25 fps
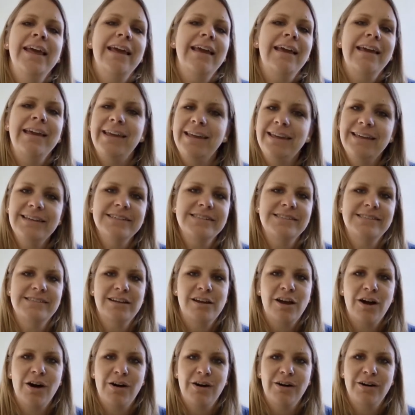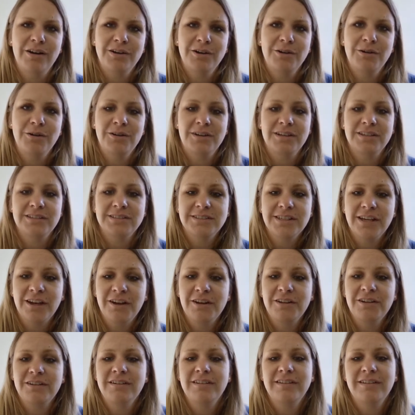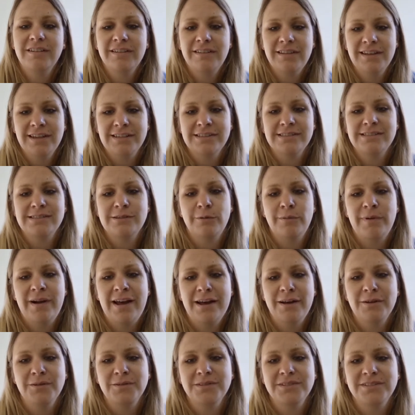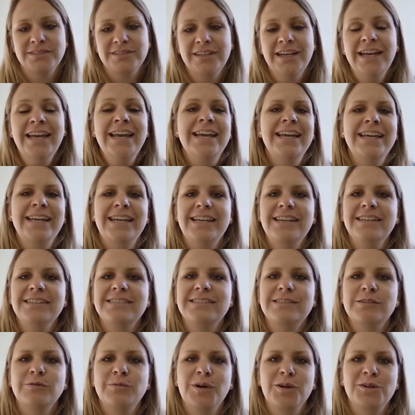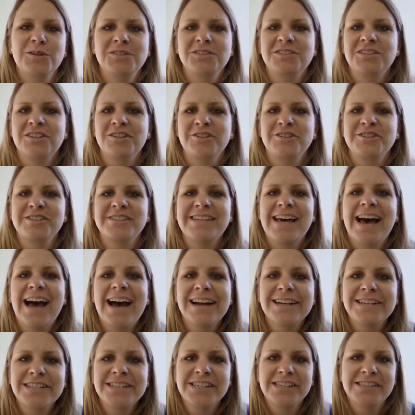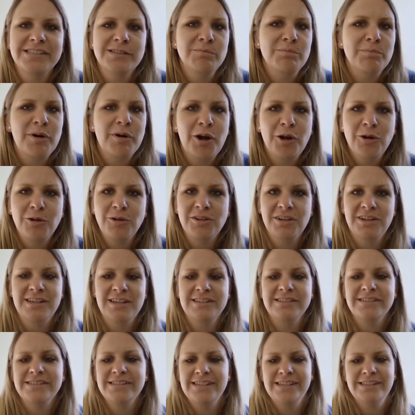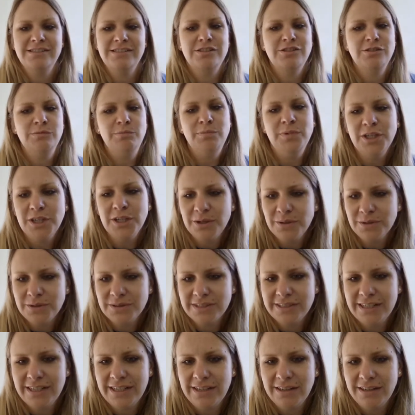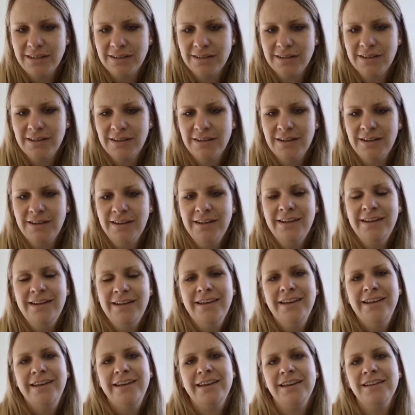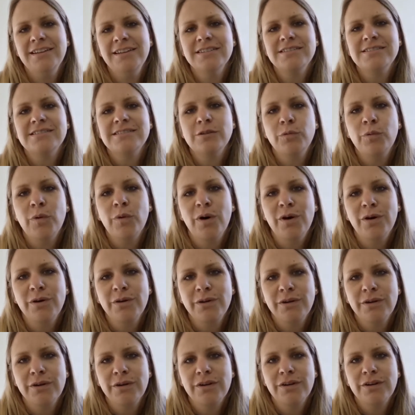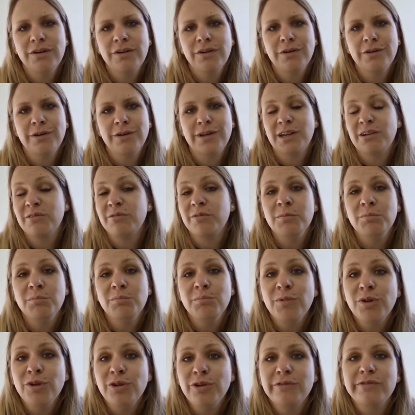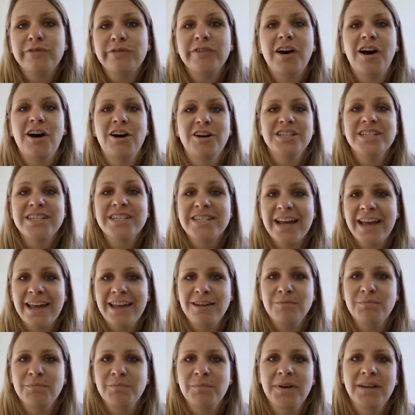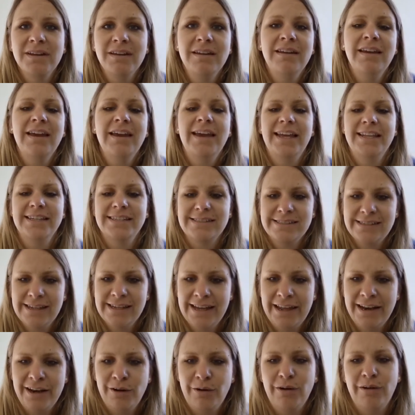He is the God who can turn things around. He is the one who turns ashes and brokenness into beauty. He is the one who can remove our shame and set